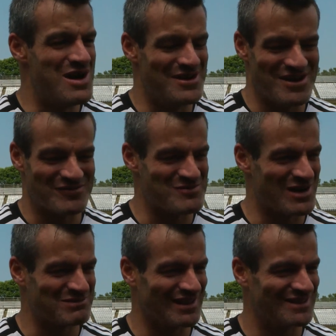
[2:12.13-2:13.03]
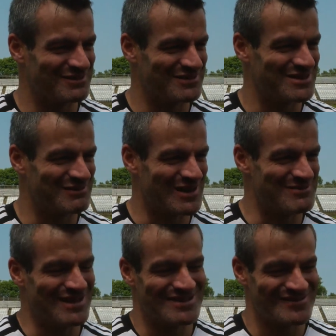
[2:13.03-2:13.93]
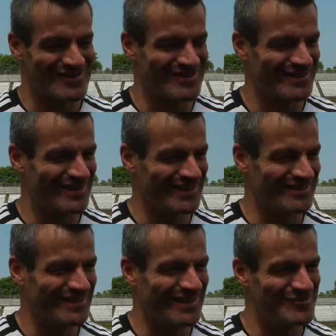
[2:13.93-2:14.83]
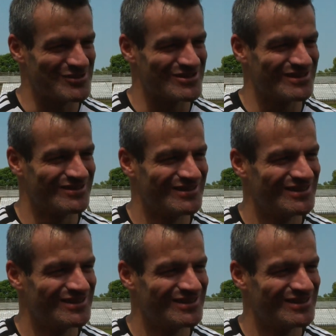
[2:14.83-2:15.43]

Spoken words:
enough on my plate to worry about in Toronto, let alone Montreal.